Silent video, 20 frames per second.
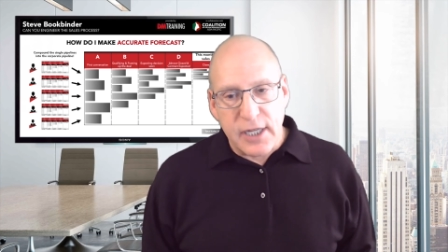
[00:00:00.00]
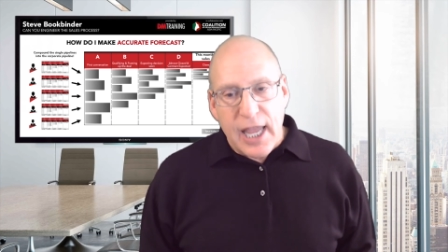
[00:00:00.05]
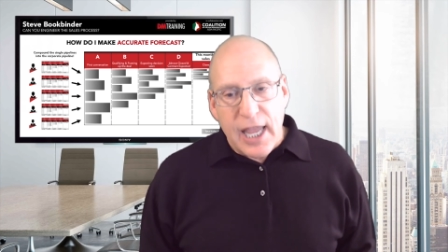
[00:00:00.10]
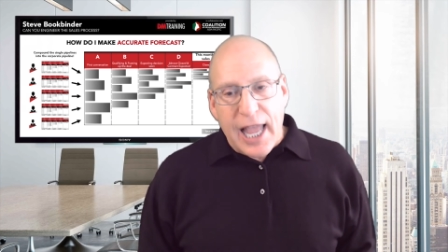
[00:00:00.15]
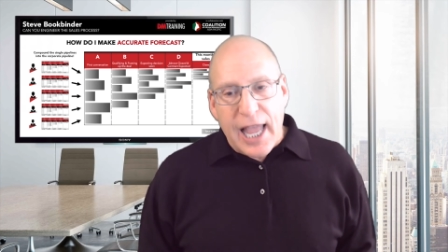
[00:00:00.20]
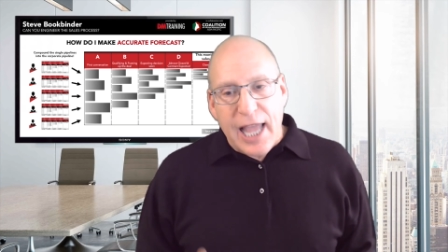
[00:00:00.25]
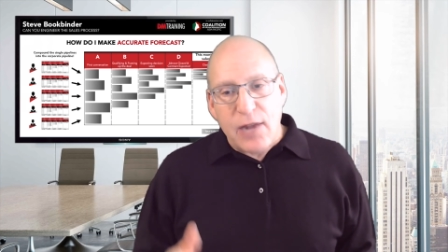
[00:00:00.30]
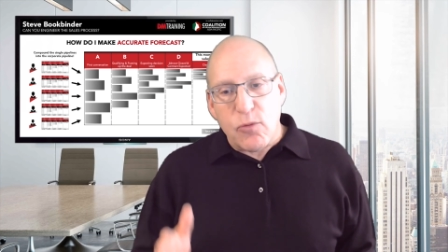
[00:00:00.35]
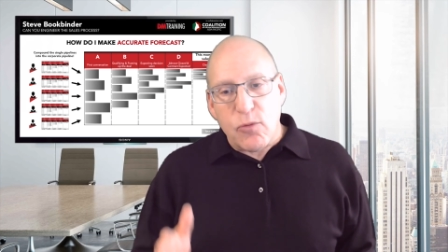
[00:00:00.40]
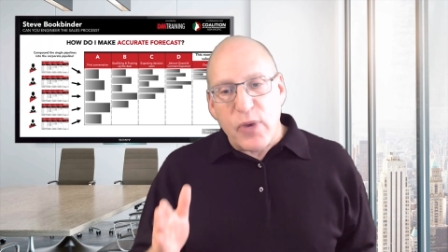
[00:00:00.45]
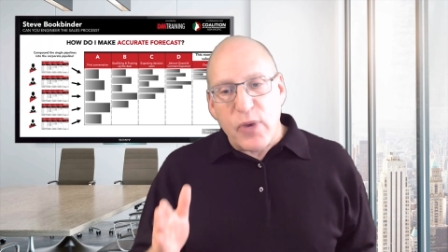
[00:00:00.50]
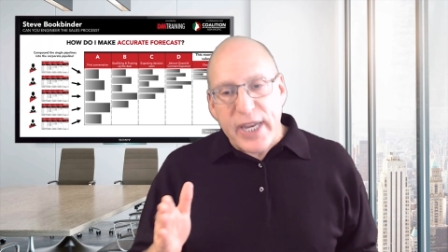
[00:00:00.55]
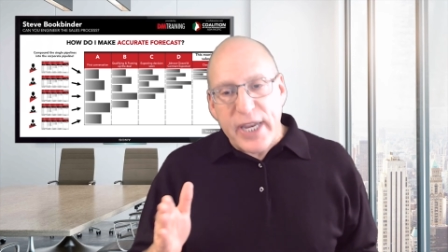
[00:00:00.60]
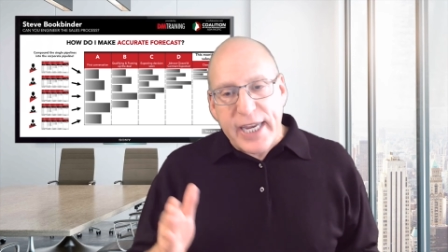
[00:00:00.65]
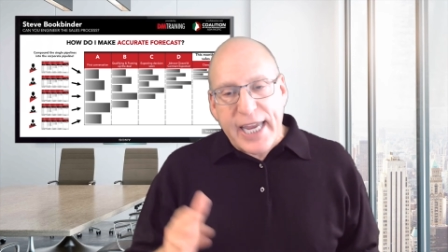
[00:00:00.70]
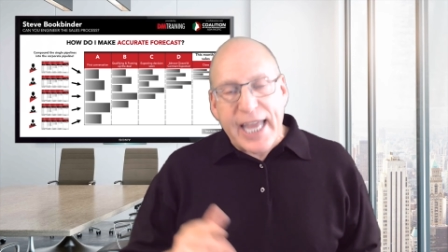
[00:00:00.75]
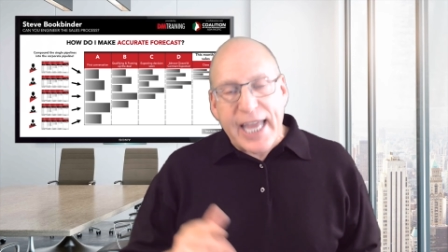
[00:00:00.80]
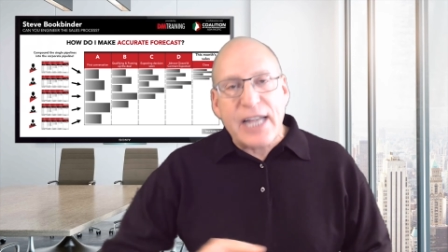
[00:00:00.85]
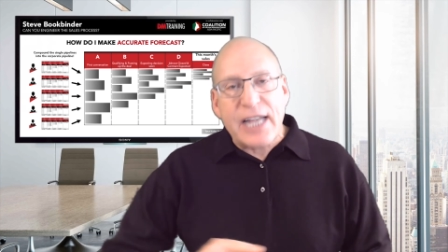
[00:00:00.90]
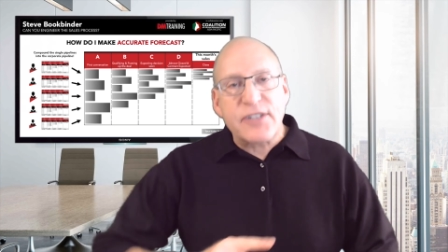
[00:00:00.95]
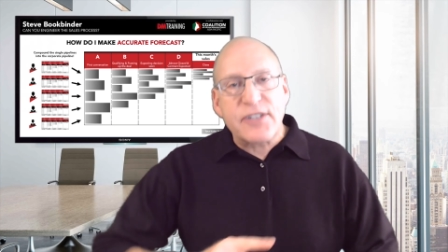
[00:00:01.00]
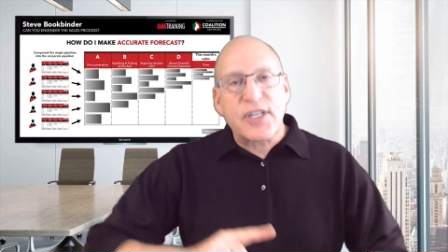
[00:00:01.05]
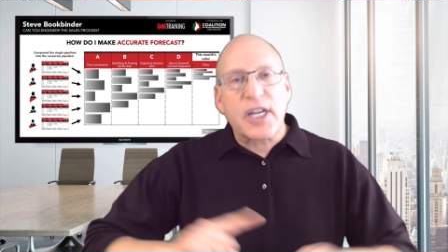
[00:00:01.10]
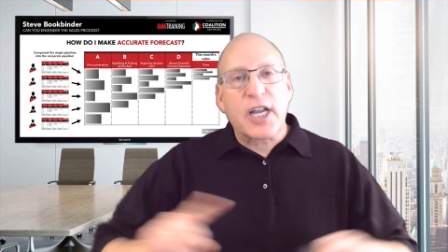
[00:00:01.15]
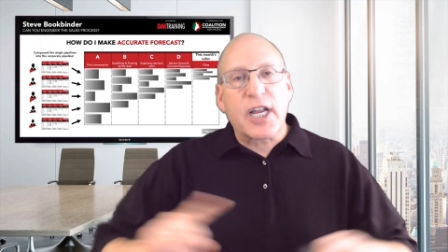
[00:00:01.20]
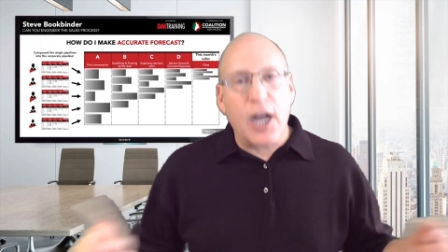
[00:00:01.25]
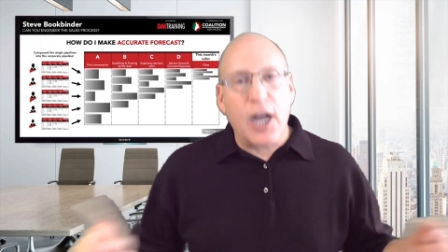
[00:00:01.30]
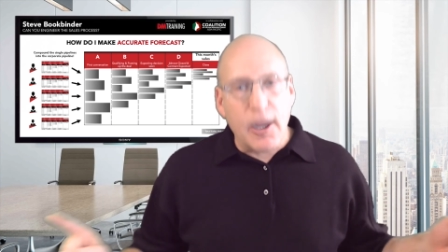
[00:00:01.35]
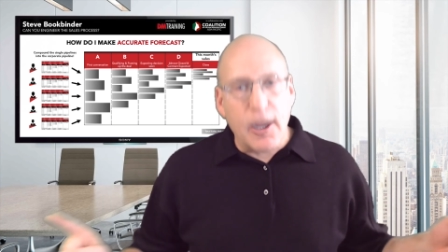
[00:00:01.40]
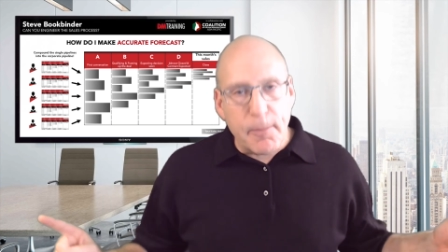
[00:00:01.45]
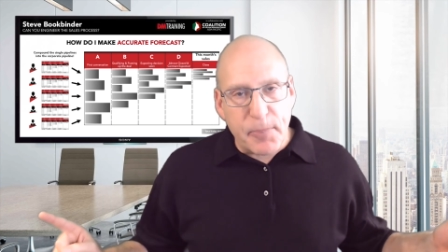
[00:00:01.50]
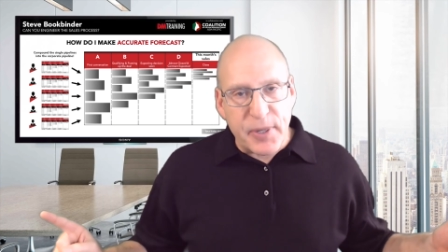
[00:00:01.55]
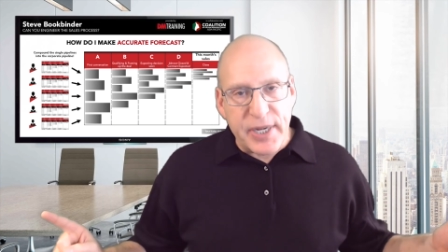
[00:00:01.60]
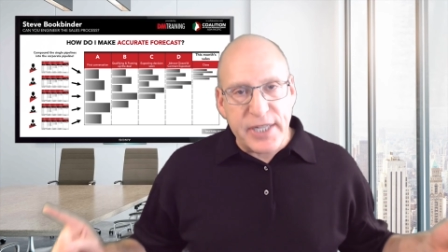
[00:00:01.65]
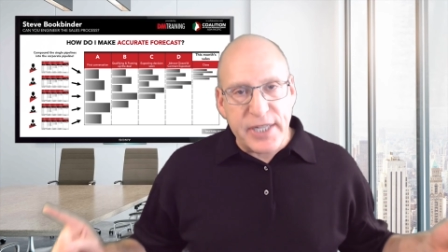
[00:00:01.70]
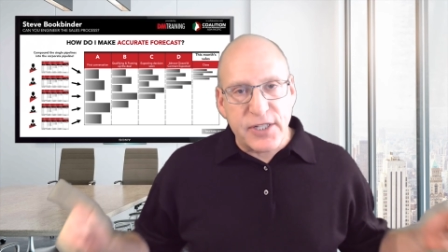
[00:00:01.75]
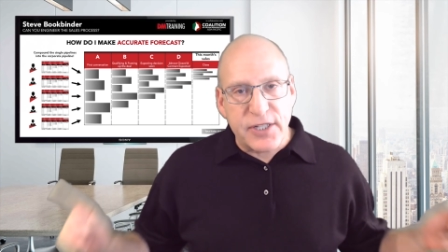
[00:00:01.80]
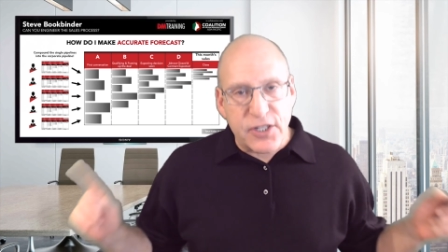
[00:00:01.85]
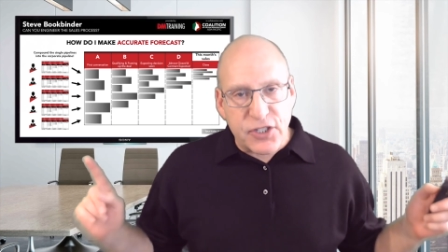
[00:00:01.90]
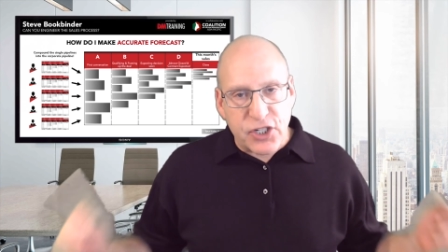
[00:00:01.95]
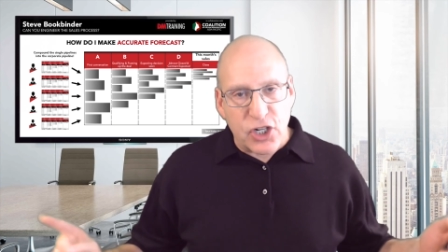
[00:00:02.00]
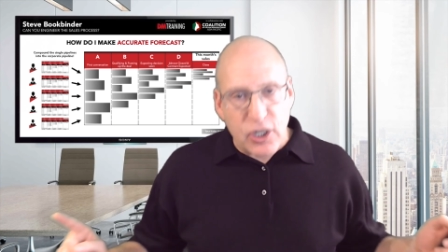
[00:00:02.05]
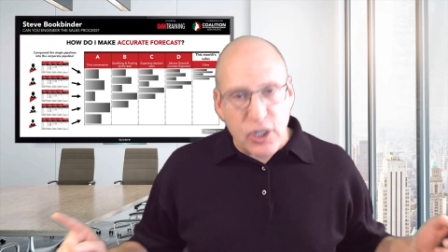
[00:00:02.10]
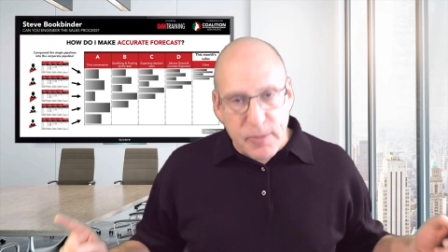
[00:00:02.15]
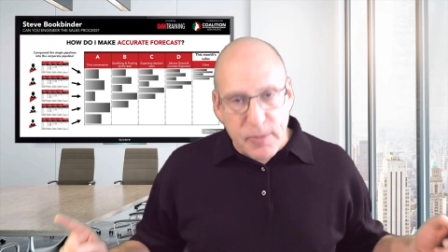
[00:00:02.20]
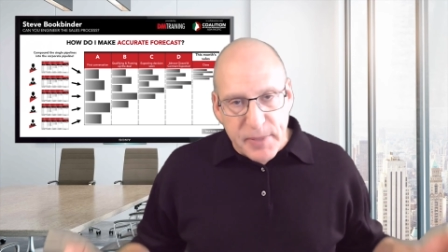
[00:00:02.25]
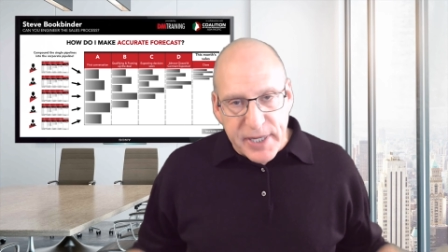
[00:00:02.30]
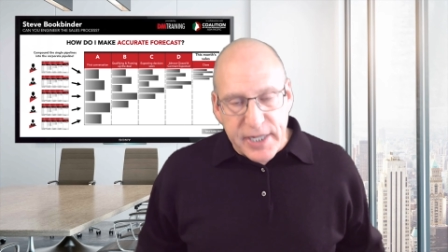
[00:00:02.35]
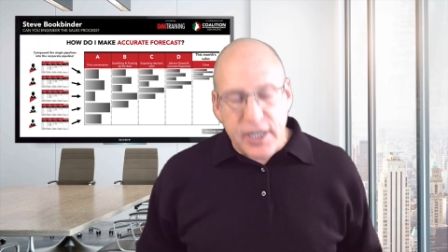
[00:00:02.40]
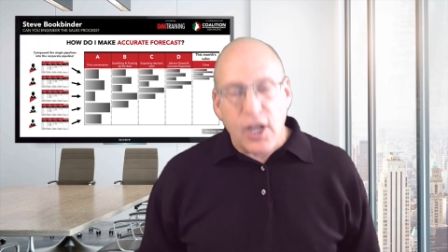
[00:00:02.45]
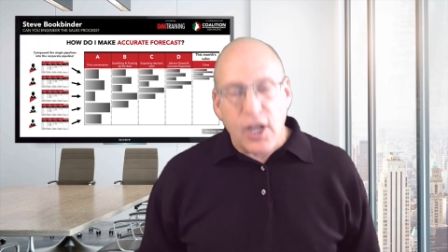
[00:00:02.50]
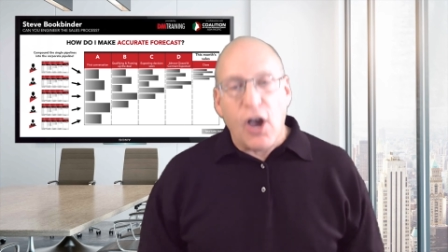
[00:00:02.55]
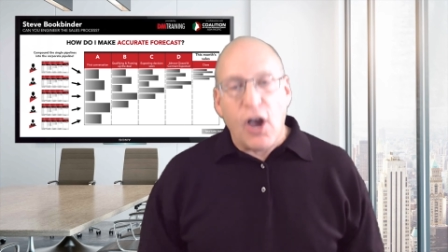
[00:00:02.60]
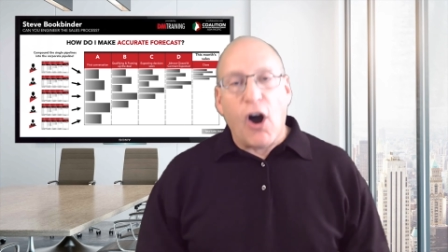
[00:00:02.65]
And we can, as a company, determine,